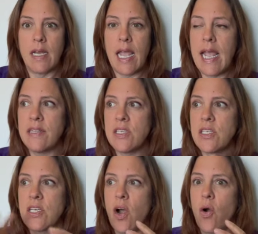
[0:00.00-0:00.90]
And
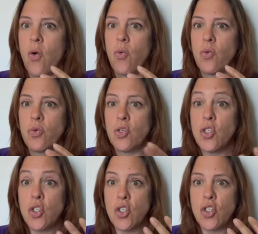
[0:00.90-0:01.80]
so
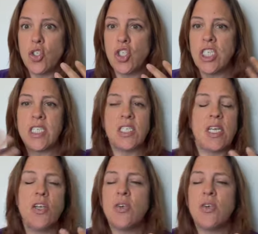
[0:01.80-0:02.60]
you